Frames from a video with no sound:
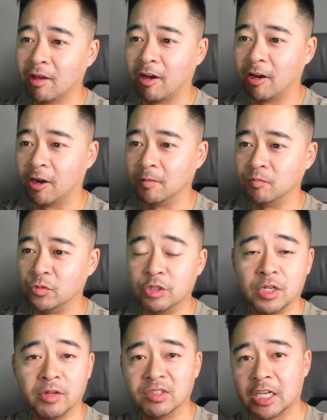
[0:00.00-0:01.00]
You
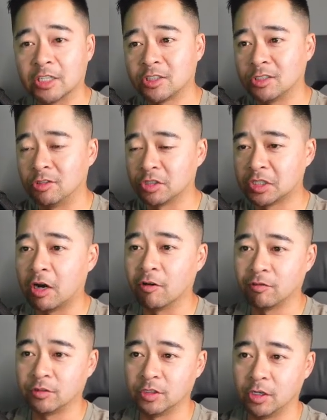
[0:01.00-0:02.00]
can even test it yourself.